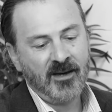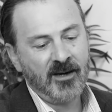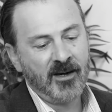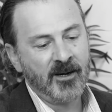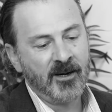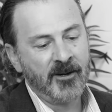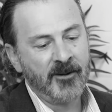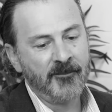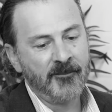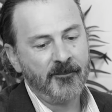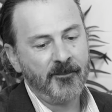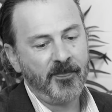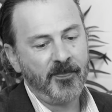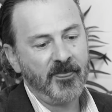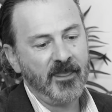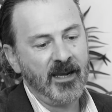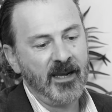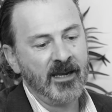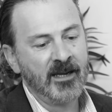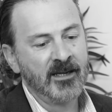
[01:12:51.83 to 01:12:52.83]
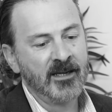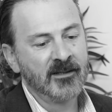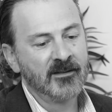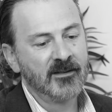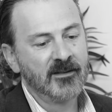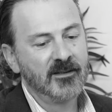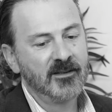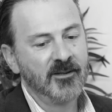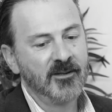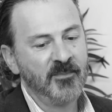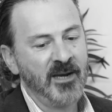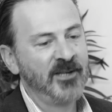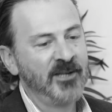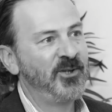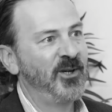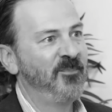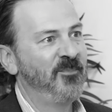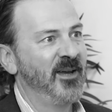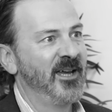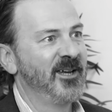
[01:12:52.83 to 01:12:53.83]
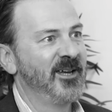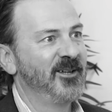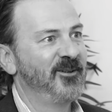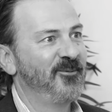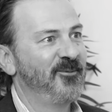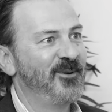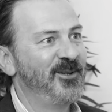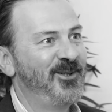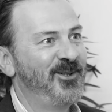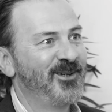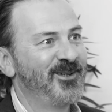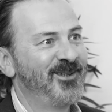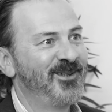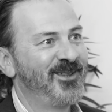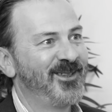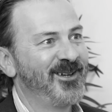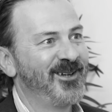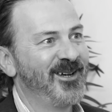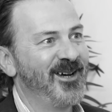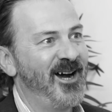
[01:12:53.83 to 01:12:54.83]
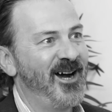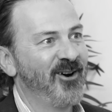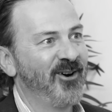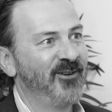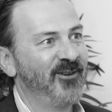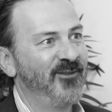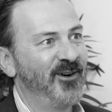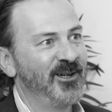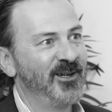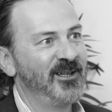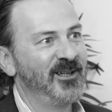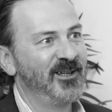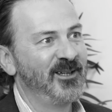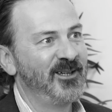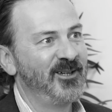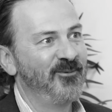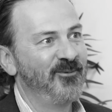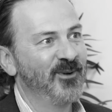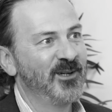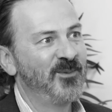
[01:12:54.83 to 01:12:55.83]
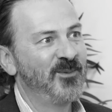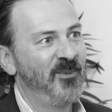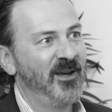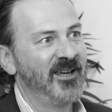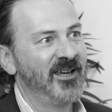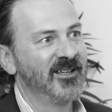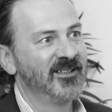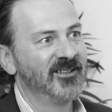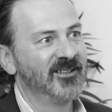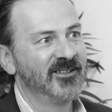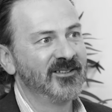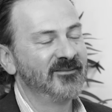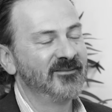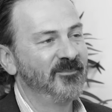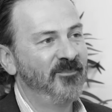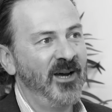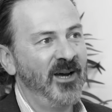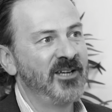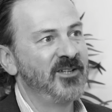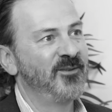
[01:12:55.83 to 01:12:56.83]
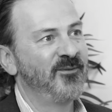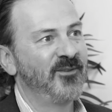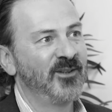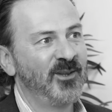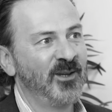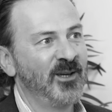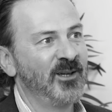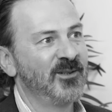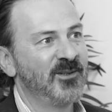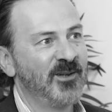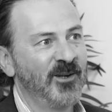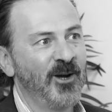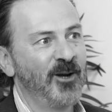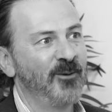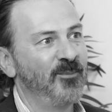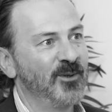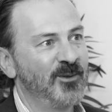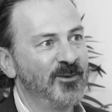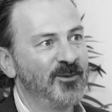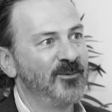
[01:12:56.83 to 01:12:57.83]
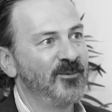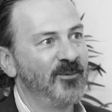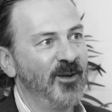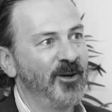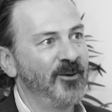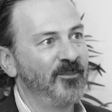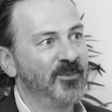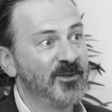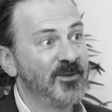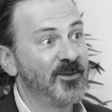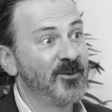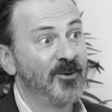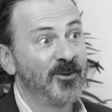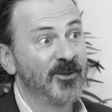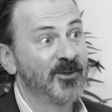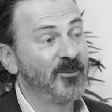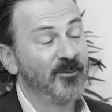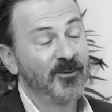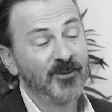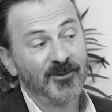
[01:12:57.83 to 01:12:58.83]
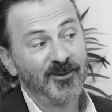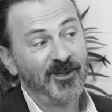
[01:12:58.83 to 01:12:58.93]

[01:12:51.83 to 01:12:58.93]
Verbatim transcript: Um, and the Magic Band, which is the RFID wristband that pays for things and open, opens doors. Well, a